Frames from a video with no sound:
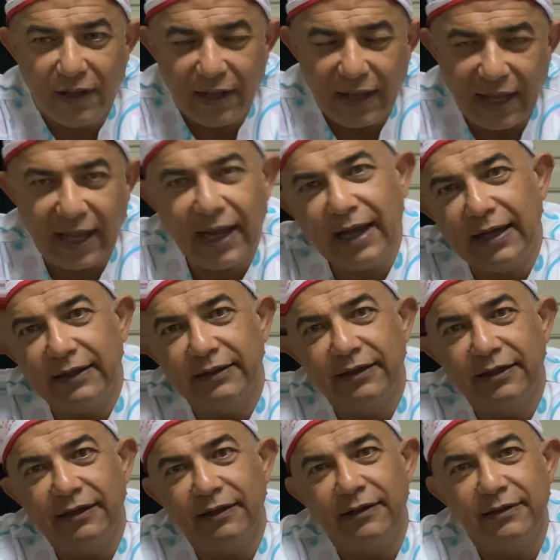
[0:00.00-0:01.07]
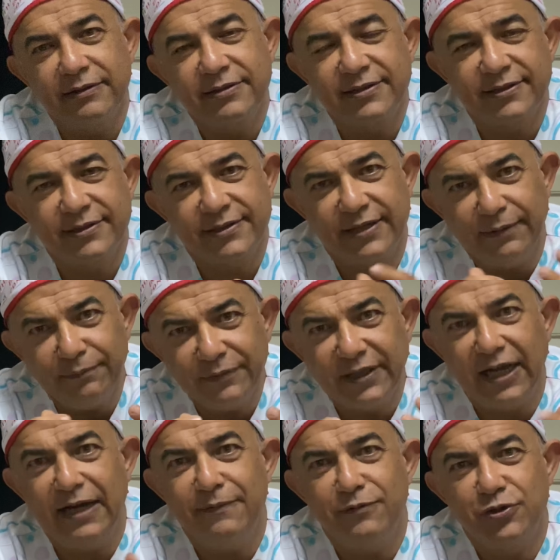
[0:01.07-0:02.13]
And
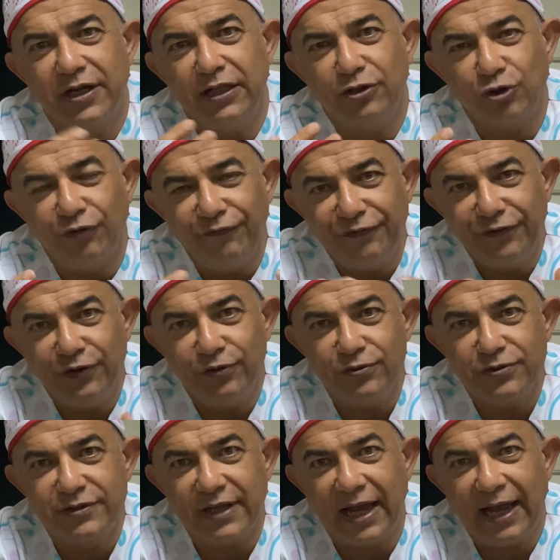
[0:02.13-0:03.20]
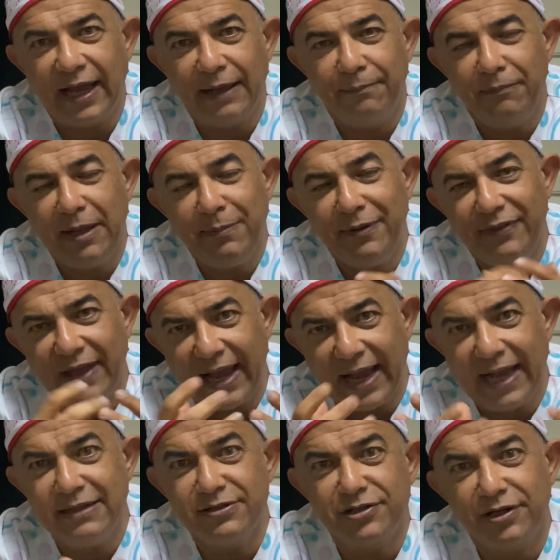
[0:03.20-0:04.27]
sometimes you get confused and maybe the
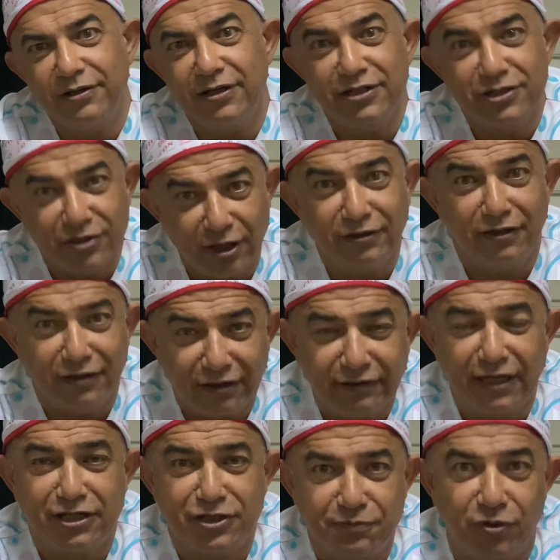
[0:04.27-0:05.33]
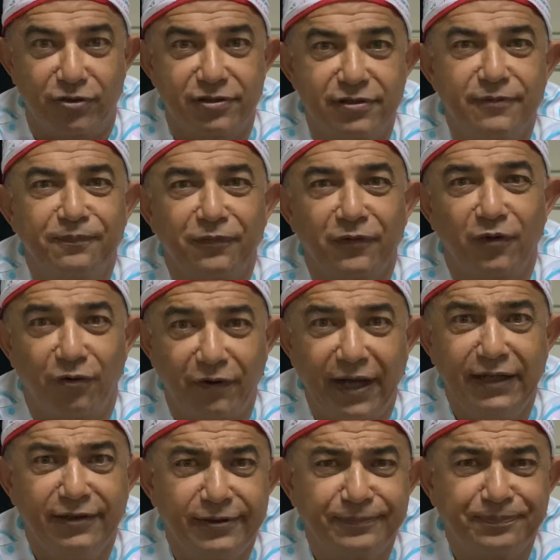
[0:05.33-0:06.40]
answer is not in the textbooks,
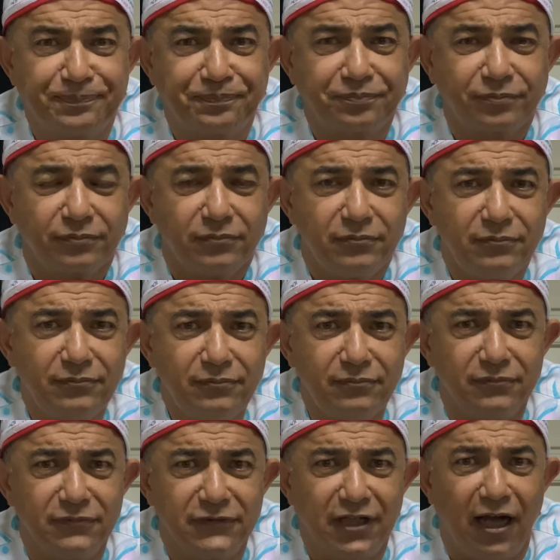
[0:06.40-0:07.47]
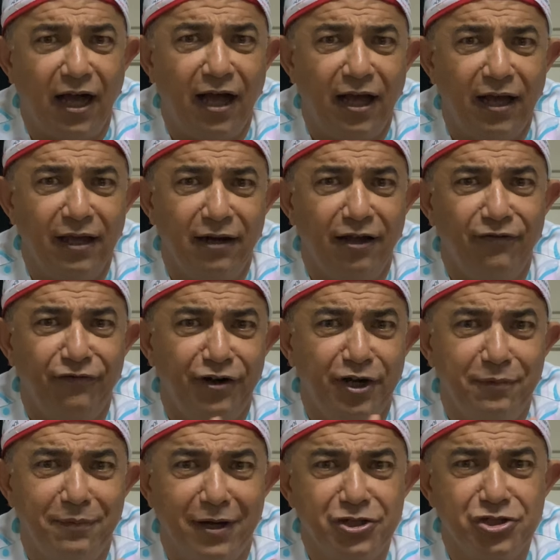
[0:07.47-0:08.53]
right? I love very
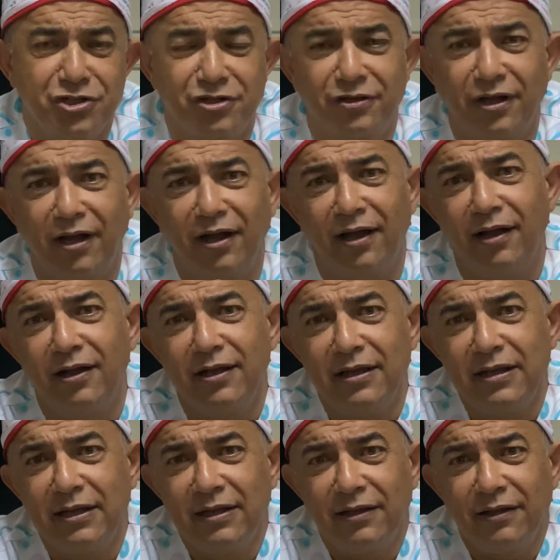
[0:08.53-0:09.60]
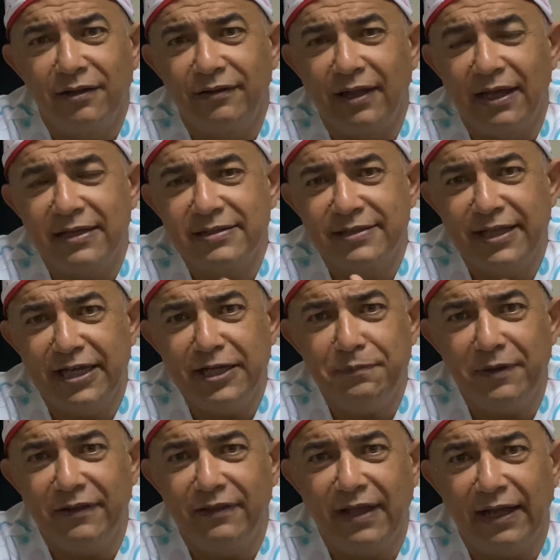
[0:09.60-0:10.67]
much the
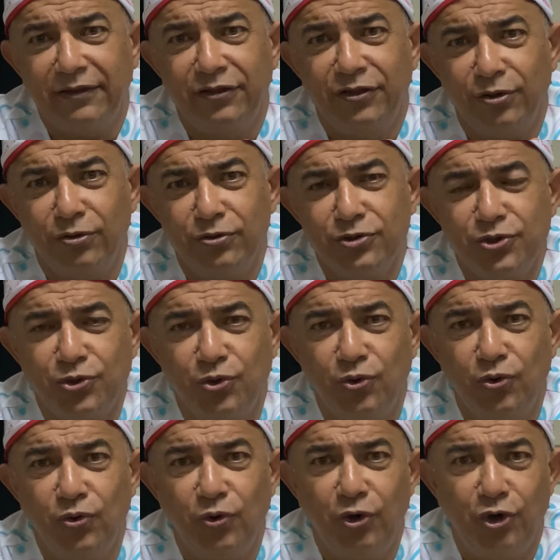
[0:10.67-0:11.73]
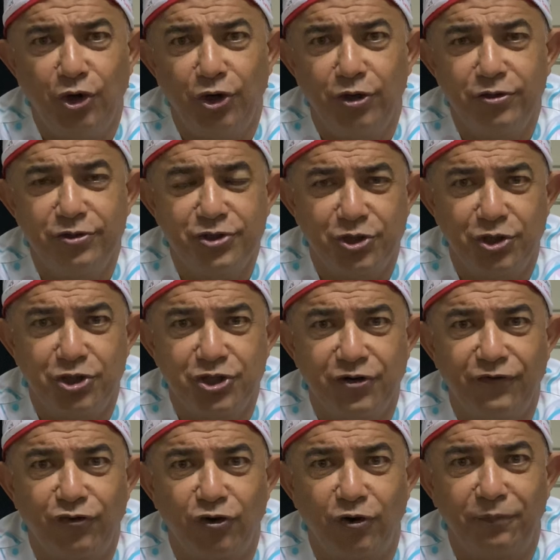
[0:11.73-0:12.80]
statement that those who learn surgery
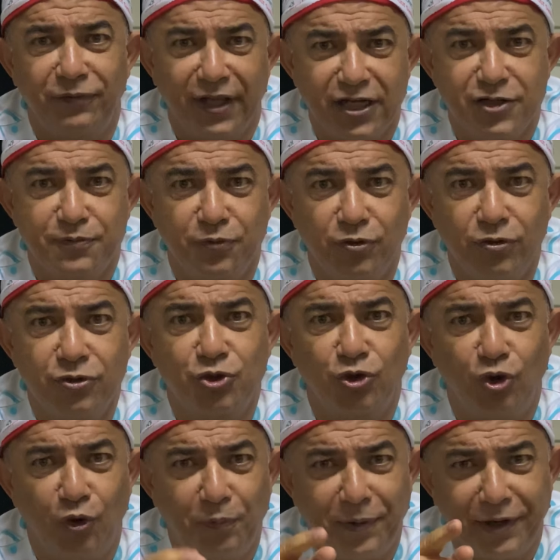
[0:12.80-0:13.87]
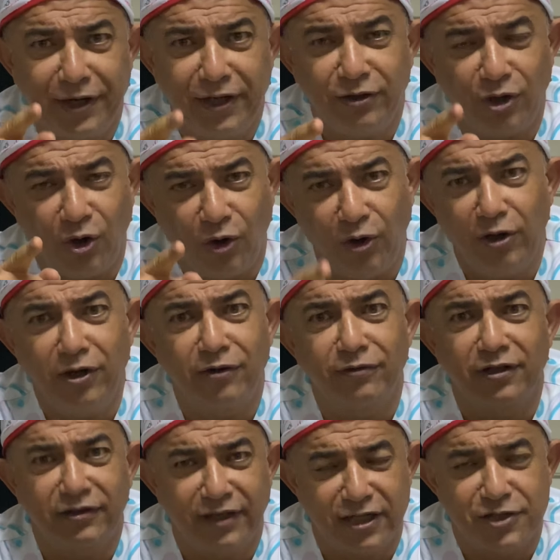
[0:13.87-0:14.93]
from textbook should operate only on the
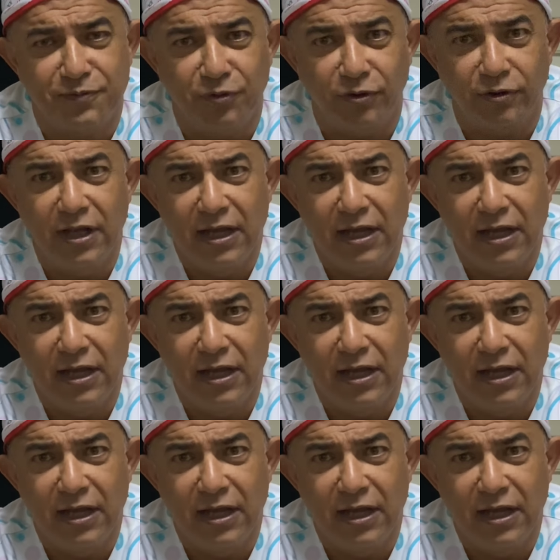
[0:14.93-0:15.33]
textbook.